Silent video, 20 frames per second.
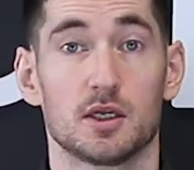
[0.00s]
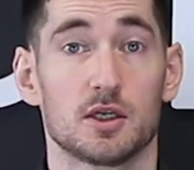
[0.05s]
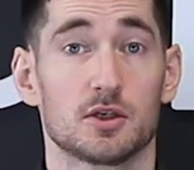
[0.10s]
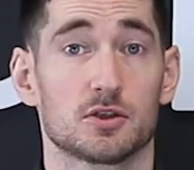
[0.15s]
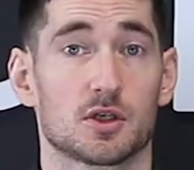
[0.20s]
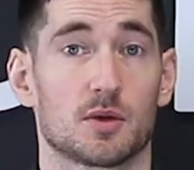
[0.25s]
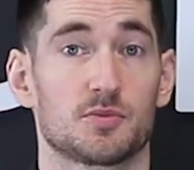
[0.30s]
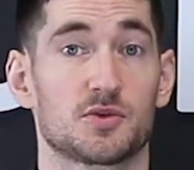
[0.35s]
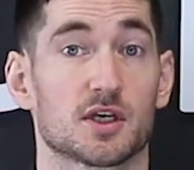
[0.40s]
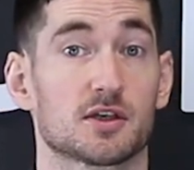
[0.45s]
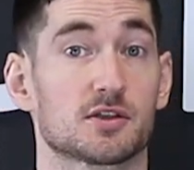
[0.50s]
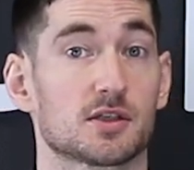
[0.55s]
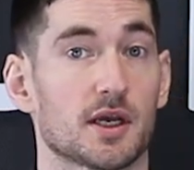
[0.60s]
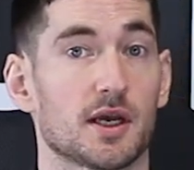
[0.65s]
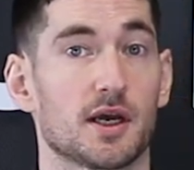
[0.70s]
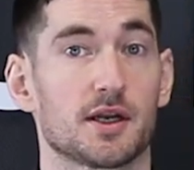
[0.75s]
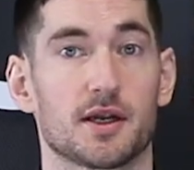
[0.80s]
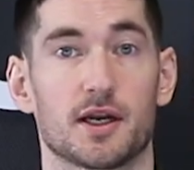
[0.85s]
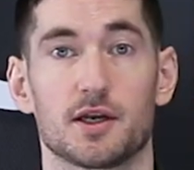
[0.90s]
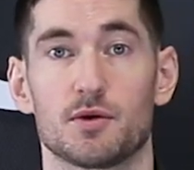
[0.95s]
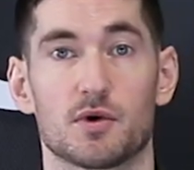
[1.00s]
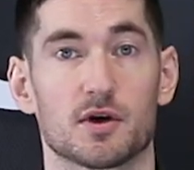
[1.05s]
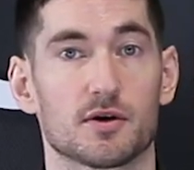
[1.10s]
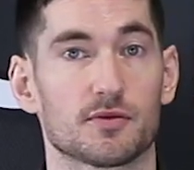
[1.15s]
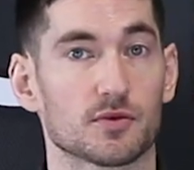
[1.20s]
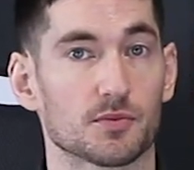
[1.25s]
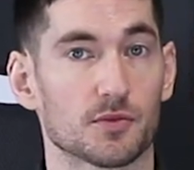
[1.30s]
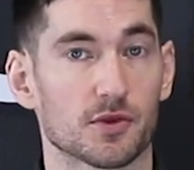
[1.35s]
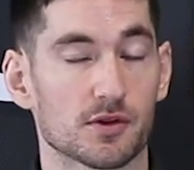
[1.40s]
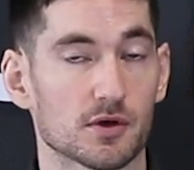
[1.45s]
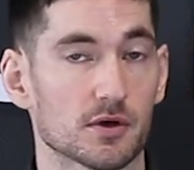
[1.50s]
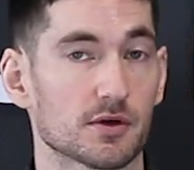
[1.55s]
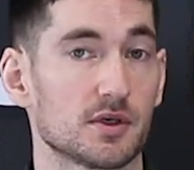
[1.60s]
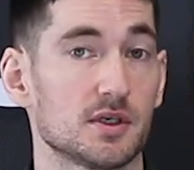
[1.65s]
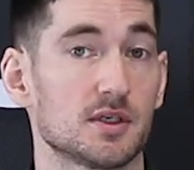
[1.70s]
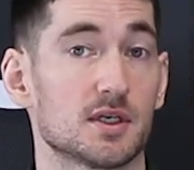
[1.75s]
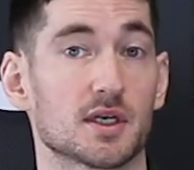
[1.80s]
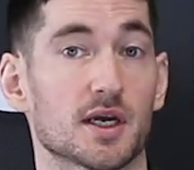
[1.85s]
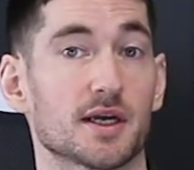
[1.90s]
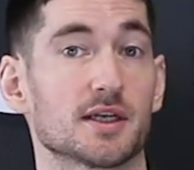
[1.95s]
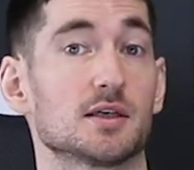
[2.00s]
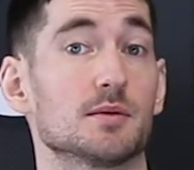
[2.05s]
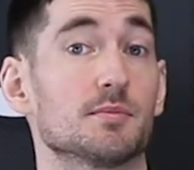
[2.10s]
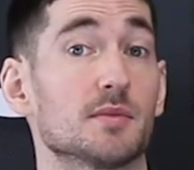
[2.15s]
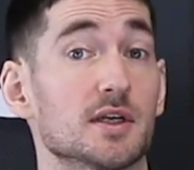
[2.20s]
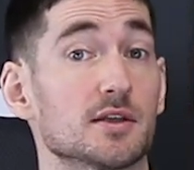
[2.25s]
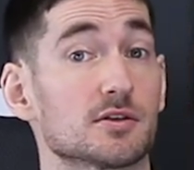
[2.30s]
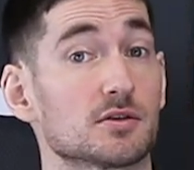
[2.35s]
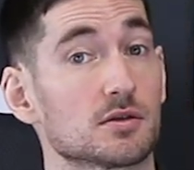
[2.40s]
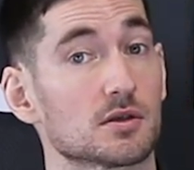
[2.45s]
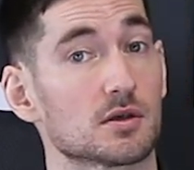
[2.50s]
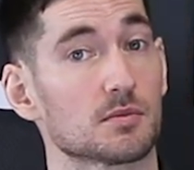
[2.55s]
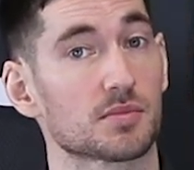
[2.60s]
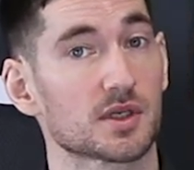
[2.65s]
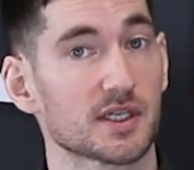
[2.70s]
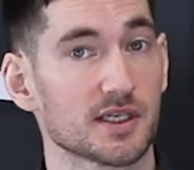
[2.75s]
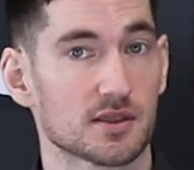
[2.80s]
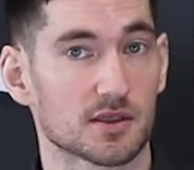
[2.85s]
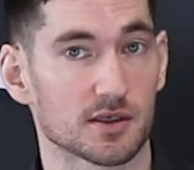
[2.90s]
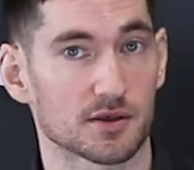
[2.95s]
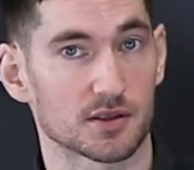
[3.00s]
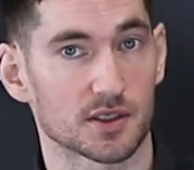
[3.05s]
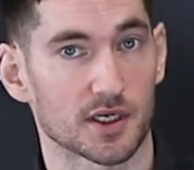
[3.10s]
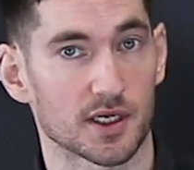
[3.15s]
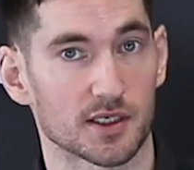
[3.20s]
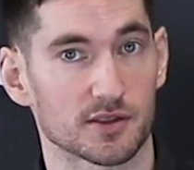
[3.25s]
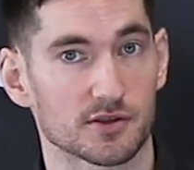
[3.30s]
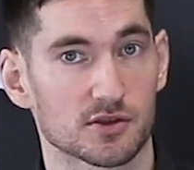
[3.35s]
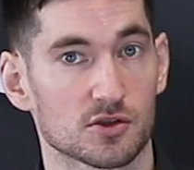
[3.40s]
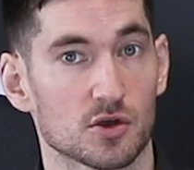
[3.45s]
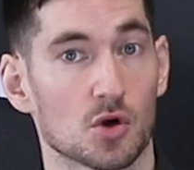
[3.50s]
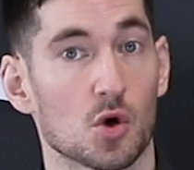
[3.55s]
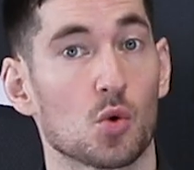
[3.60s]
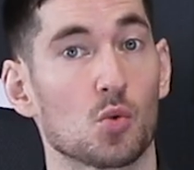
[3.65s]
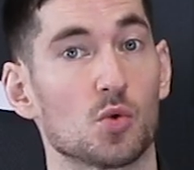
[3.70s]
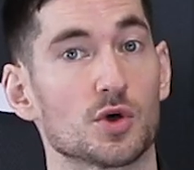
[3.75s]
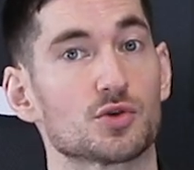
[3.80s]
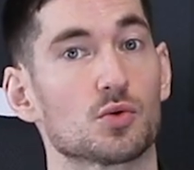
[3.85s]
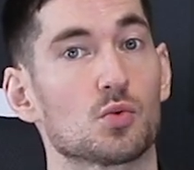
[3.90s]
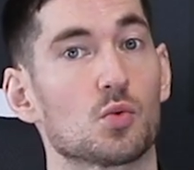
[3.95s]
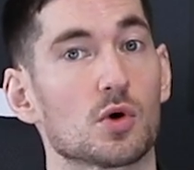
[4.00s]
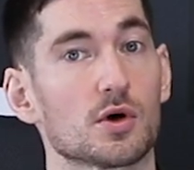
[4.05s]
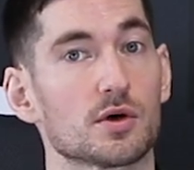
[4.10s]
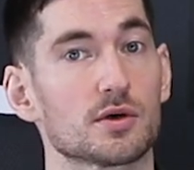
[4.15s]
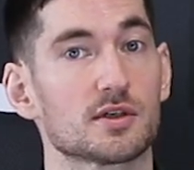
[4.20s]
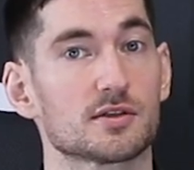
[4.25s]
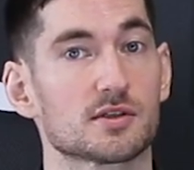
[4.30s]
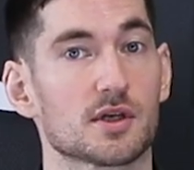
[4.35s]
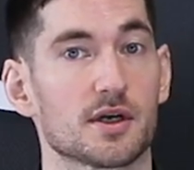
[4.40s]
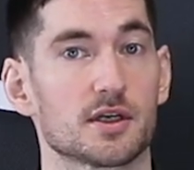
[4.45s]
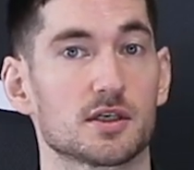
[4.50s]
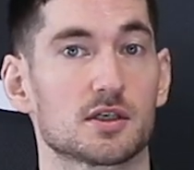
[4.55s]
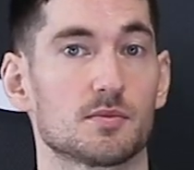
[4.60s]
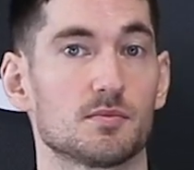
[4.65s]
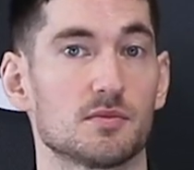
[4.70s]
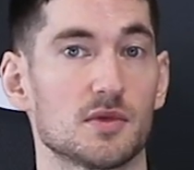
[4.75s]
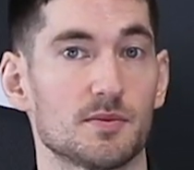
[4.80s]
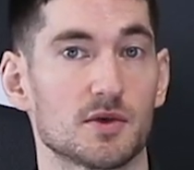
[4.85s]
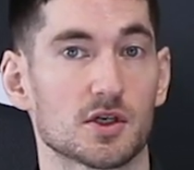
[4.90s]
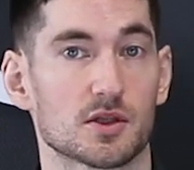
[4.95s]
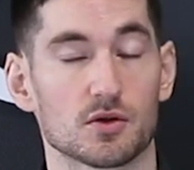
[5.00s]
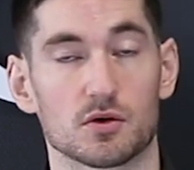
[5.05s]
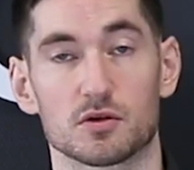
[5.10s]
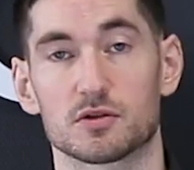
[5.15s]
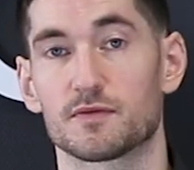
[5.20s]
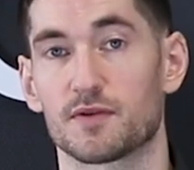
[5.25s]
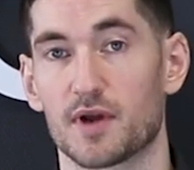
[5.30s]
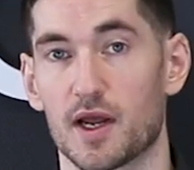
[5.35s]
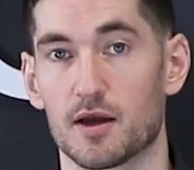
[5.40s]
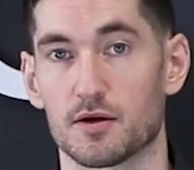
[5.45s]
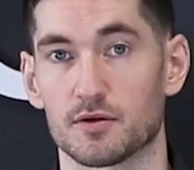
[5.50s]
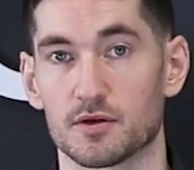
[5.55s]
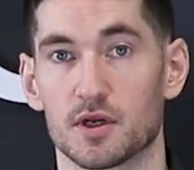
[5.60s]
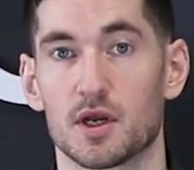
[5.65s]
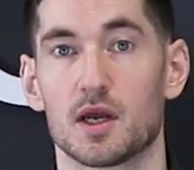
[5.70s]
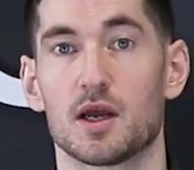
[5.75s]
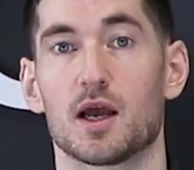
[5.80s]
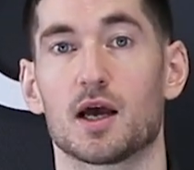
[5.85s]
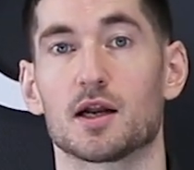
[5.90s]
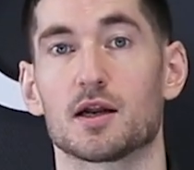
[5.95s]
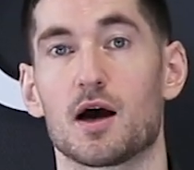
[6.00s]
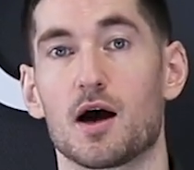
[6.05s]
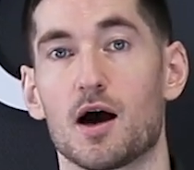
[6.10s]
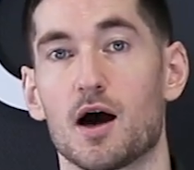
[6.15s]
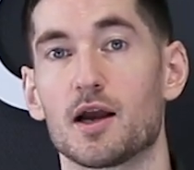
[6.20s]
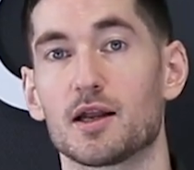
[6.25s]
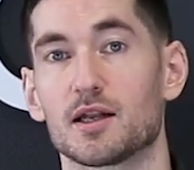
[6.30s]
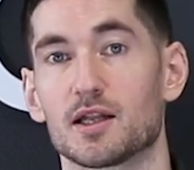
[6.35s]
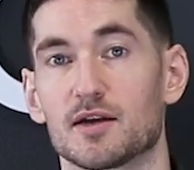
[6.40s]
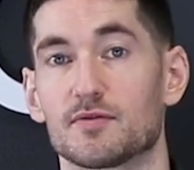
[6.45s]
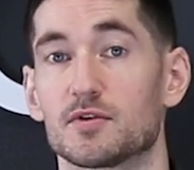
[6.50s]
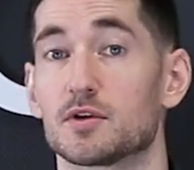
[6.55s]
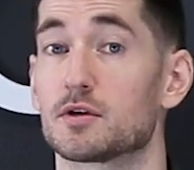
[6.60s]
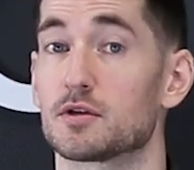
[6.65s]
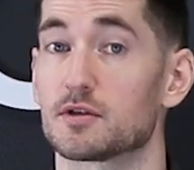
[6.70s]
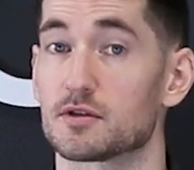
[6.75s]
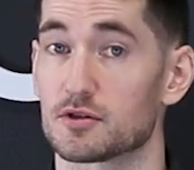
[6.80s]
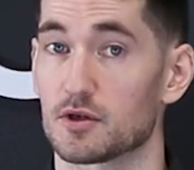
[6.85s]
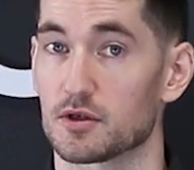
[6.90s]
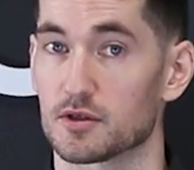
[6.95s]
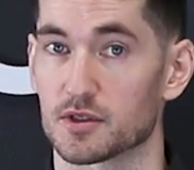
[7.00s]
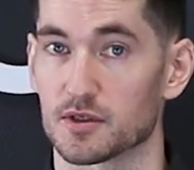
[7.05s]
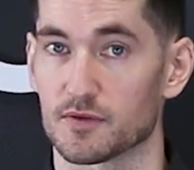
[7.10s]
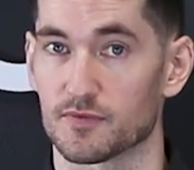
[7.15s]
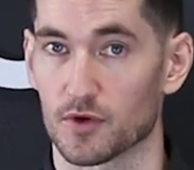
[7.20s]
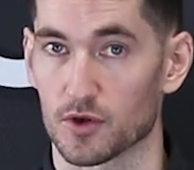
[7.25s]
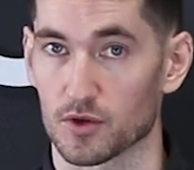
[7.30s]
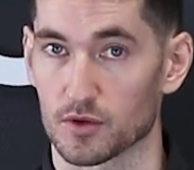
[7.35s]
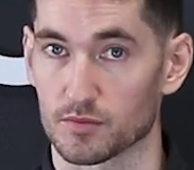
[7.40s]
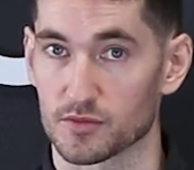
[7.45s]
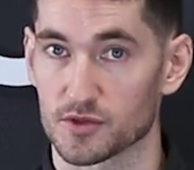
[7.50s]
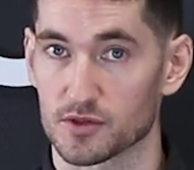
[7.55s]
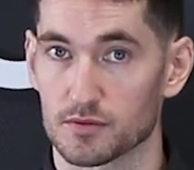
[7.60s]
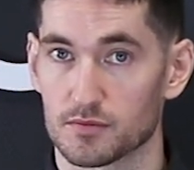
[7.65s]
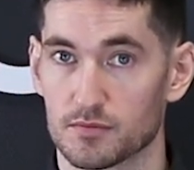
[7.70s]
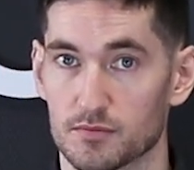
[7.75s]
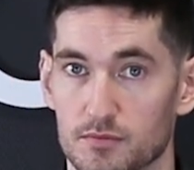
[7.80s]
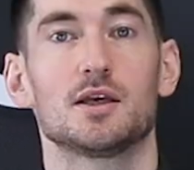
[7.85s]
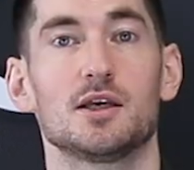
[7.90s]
Subjects had anywhere from 30 to 90 minutes to complete their tasks, which were designed to mimic those found at high-level consulting firms.